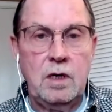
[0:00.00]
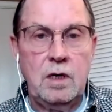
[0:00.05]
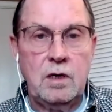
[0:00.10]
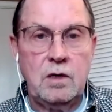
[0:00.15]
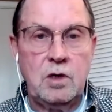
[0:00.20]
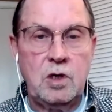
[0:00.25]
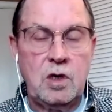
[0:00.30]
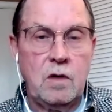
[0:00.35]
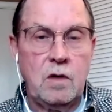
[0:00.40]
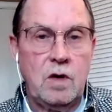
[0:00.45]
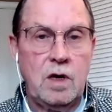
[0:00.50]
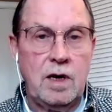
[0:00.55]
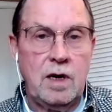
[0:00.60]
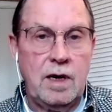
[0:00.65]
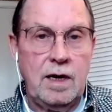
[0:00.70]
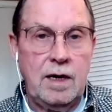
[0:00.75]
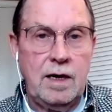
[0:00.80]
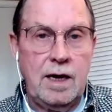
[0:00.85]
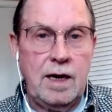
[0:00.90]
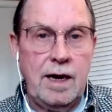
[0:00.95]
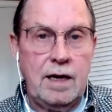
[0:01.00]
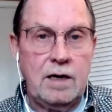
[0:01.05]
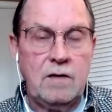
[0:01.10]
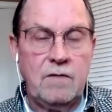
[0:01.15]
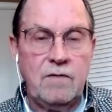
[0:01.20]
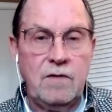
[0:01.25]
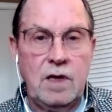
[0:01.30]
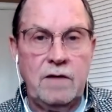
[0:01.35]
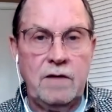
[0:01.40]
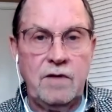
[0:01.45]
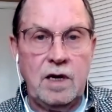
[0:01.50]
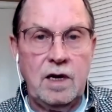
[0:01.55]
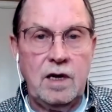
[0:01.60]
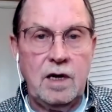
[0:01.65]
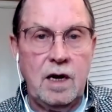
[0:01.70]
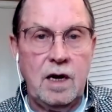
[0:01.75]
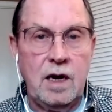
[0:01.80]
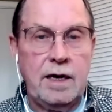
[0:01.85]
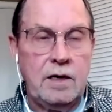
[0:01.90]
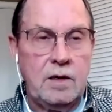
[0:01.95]
And so an act of loving
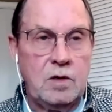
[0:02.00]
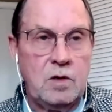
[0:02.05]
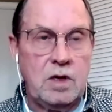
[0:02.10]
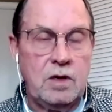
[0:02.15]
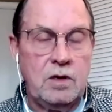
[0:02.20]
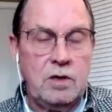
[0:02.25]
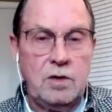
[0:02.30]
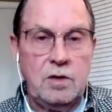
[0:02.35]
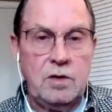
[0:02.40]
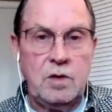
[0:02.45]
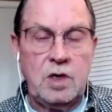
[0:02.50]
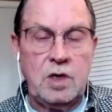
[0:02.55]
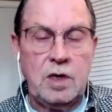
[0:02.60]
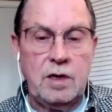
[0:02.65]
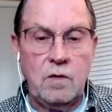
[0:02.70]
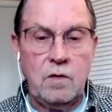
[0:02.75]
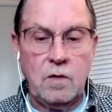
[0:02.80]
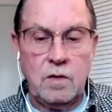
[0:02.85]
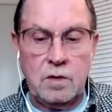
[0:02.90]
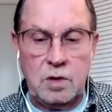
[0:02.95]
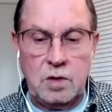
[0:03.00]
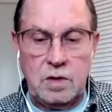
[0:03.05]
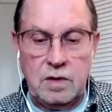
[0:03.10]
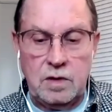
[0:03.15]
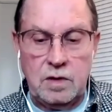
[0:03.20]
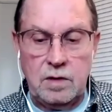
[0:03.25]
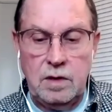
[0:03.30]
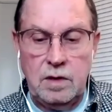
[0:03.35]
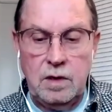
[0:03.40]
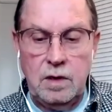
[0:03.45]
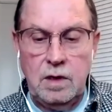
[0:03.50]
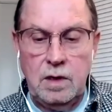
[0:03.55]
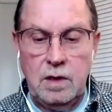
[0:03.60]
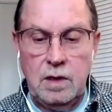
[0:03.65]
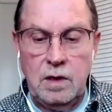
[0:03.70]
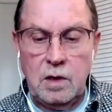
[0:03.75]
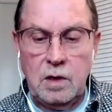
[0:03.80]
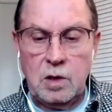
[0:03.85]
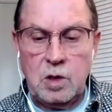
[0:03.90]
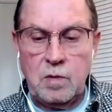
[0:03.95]
kindness, as you say, Orson,
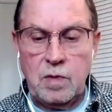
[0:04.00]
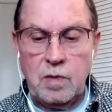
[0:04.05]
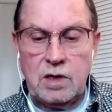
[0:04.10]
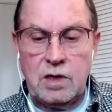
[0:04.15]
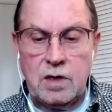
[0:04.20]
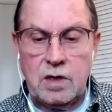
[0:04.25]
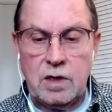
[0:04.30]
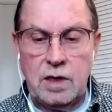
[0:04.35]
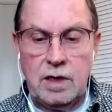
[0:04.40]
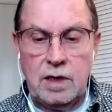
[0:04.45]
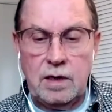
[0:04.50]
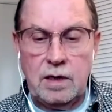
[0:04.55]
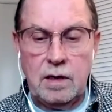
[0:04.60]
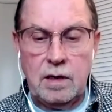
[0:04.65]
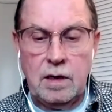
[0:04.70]
especially